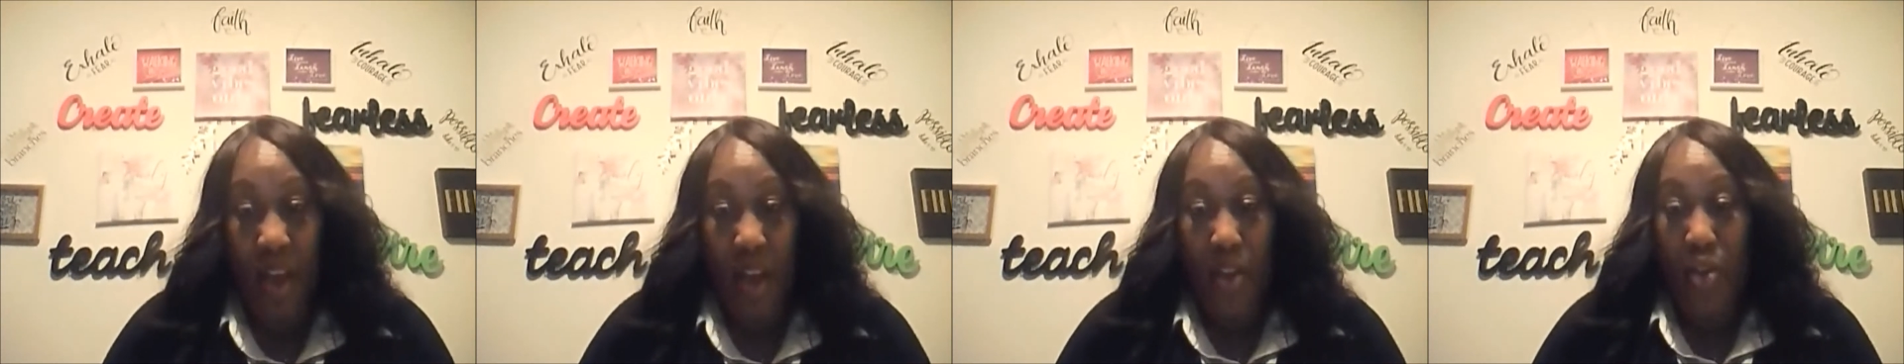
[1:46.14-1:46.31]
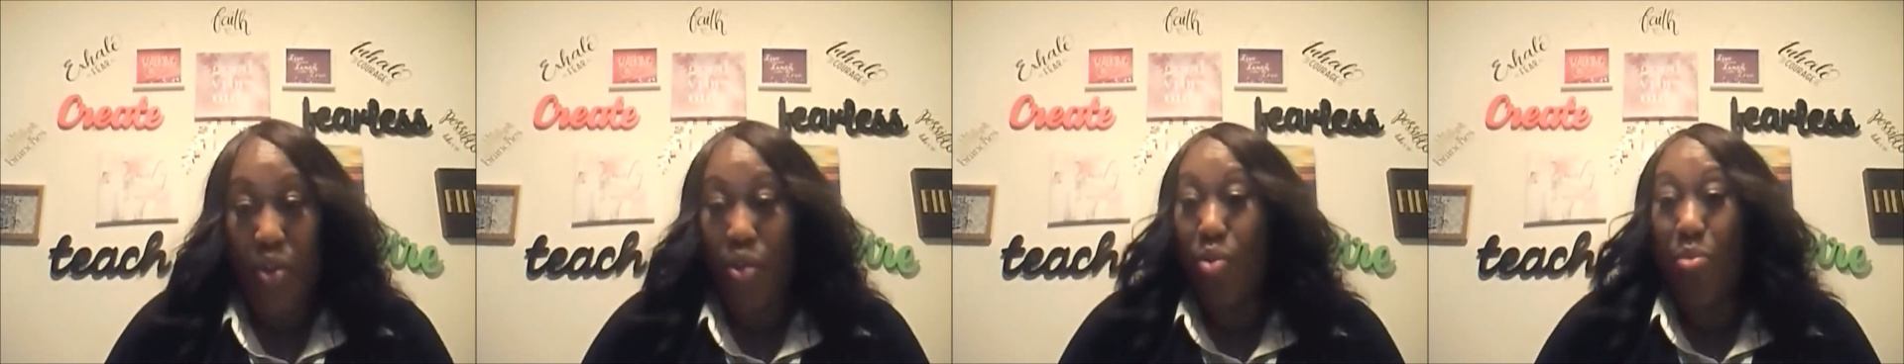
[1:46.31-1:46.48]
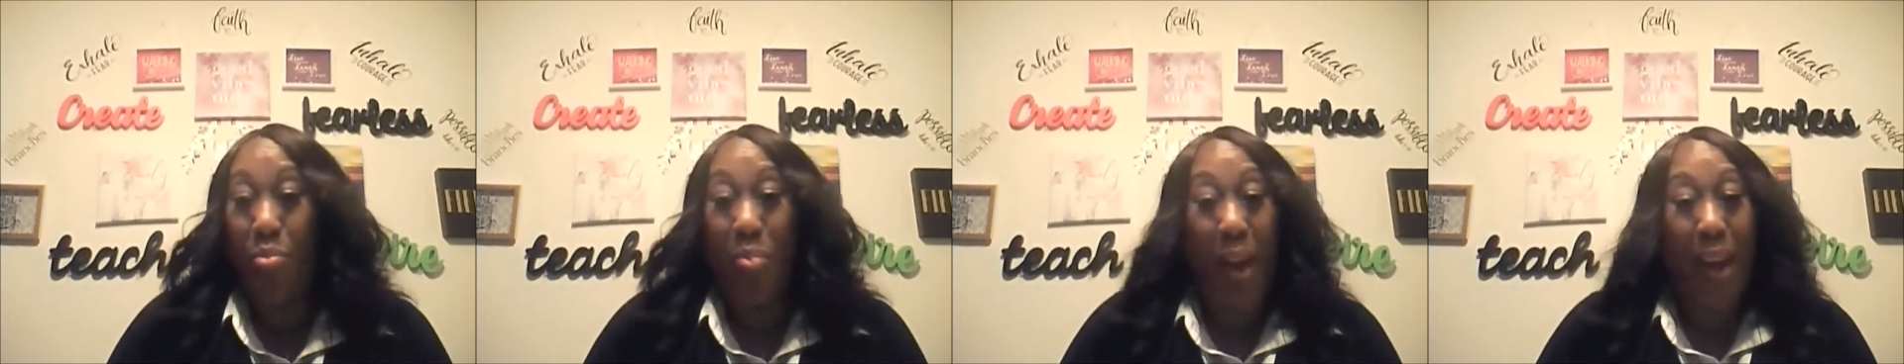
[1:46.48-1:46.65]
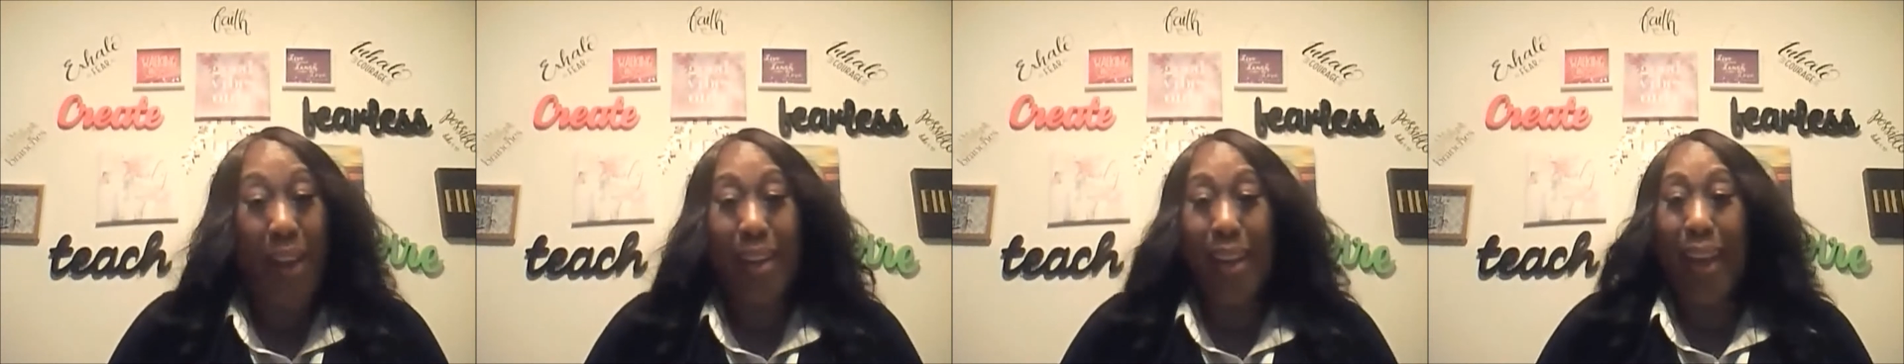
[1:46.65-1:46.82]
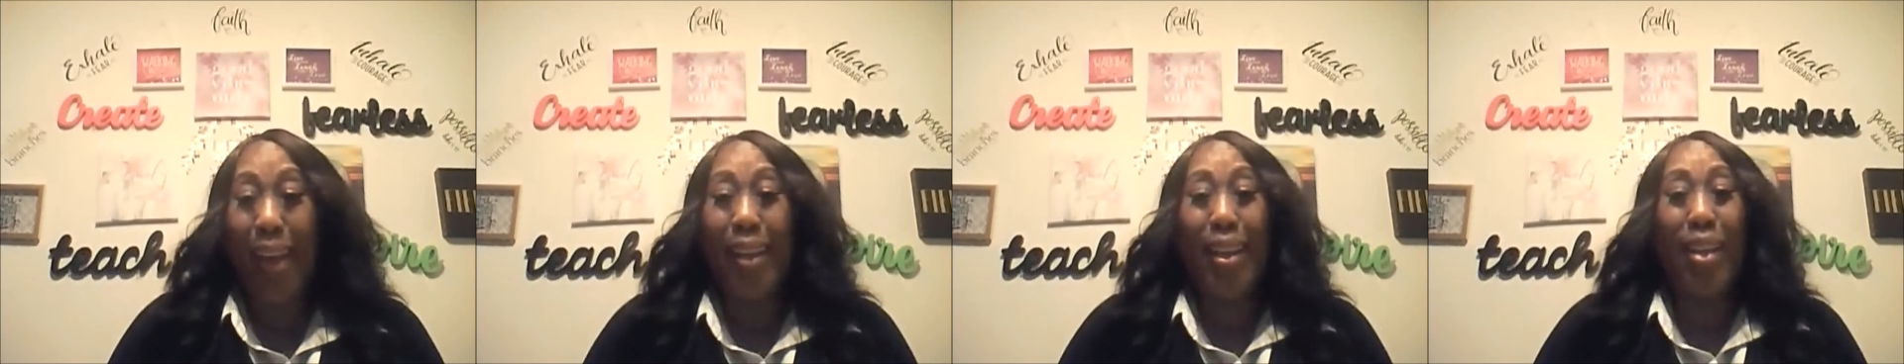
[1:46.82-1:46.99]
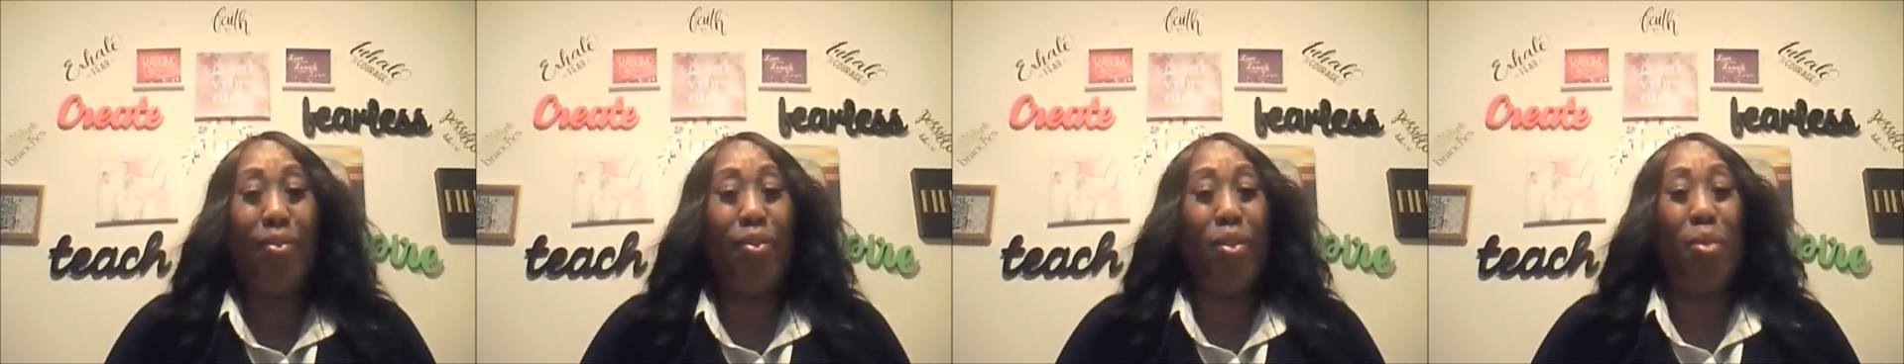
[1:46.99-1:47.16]
You might
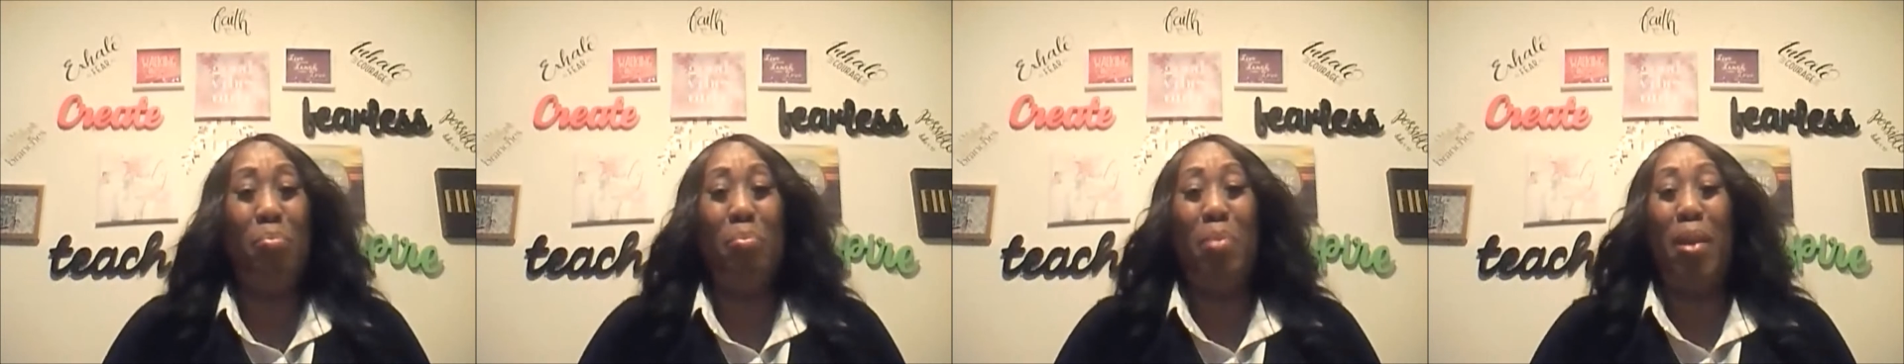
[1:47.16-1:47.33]
not even